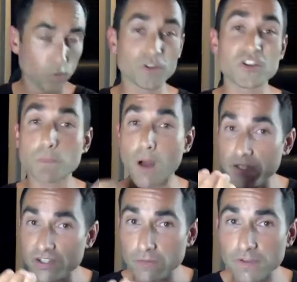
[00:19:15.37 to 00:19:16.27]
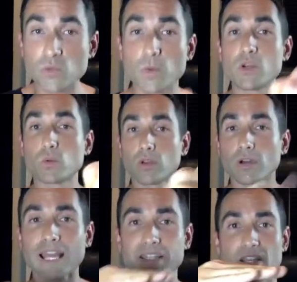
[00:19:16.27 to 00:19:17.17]
Responsive is when you look
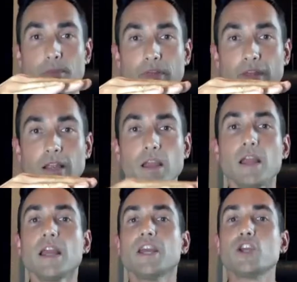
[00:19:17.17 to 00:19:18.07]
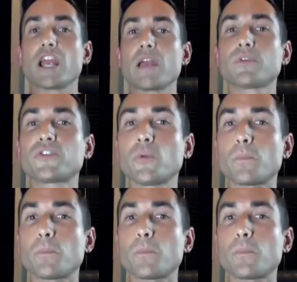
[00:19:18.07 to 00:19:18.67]
at something, you're able to